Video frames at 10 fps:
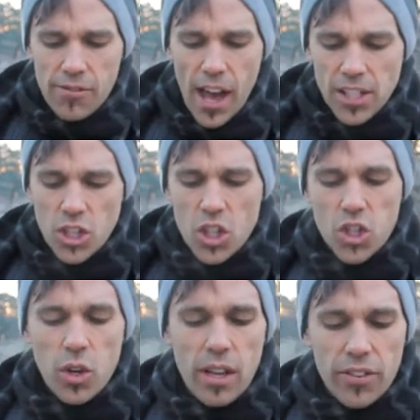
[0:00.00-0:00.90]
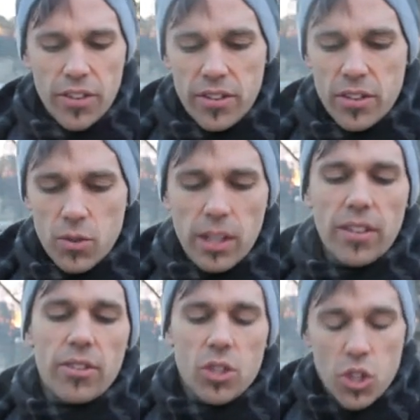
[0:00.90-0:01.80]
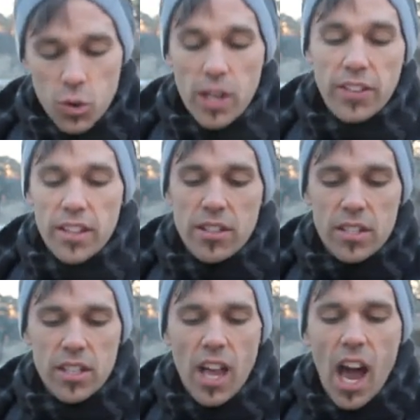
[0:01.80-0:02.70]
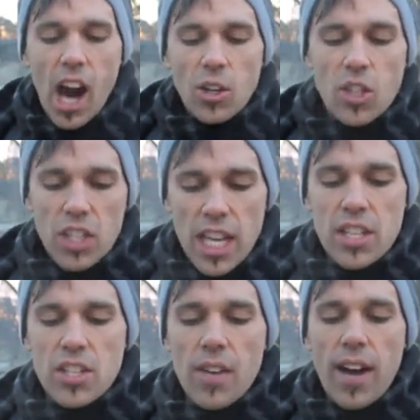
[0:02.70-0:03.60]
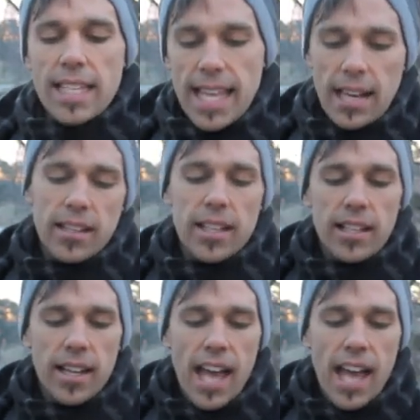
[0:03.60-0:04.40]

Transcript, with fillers: fasting strengthens, strengthens our sense of identity